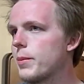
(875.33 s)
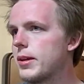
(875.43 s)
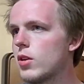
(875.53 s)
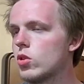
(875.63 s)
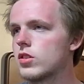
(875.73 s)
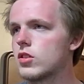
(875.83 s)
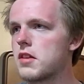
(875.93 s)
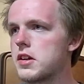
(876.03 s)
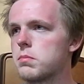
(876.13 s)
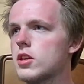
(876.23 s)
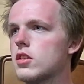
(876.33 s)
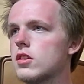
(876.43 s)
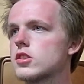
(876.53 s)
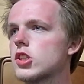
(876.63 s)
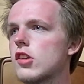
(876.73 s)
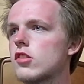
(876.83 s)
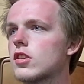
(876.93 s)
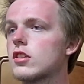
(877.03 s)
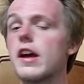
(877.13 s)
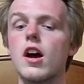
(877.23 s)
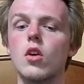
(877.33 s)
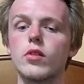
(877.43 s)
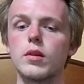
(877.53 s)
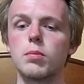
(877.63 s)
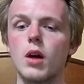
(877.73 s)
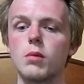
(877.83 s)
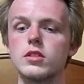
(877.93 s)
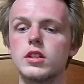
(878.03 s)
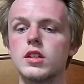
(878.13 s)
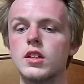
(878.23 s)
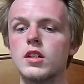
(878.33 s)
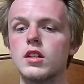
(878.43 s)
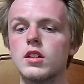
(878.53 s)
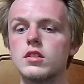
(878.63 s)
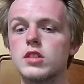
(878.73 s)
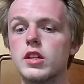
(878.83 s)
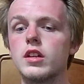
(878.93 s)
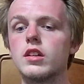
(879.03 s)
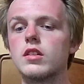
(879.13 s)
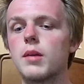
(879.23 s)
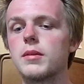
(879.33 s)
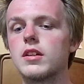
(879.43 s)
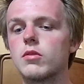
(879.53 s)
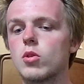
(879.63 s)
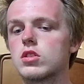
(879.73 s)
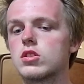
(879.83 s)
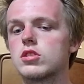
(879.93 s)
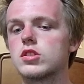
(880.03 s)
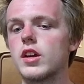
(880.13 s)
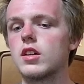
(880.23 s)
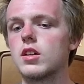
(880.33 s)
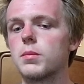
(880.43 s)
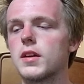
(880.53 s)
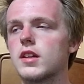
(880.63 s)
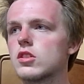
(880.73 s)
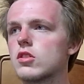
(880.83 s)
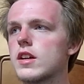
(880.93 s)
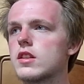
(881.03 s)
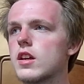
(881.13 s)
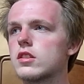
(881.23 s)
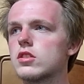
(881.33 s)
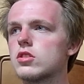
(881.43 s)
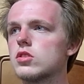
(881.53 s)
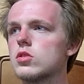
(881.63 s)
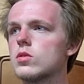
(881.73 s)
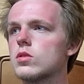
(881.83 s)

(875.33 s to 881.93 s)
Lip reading: all the great comedians that are out there now, they probably didn't. I mean, of course, there's stand-up, and that's a great thing to do.